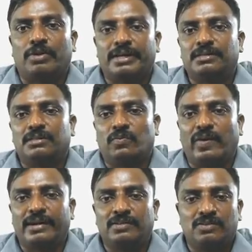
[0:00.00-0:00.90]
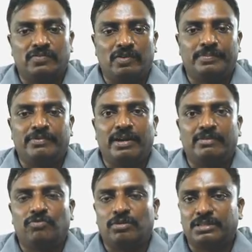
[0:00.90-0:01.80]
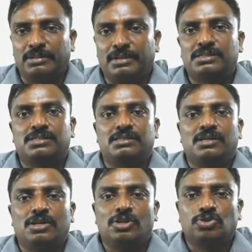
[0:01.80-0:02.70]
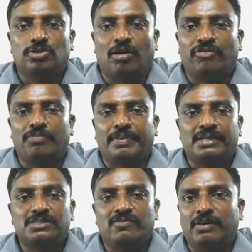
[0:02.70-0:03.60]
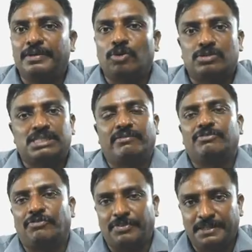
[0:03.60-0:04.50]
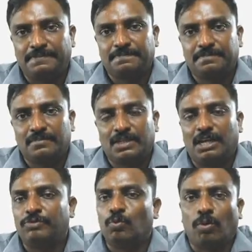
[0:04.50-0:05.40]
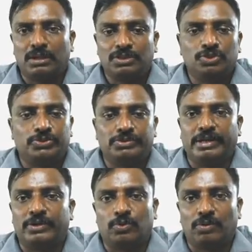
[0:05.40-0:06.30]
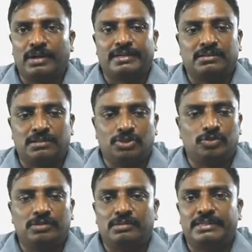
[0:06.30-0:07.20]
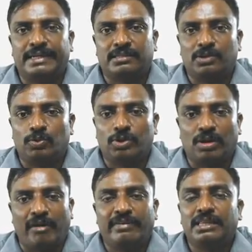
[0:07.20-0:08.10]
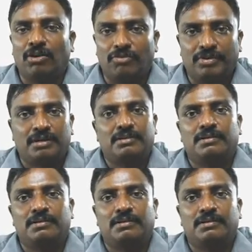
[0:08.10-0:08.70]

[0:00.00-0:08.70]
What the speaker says: Okay. The valid will be valid for 3 months. So the offer price will be around 750. If you want, you could enroll. Like you could avail the offer.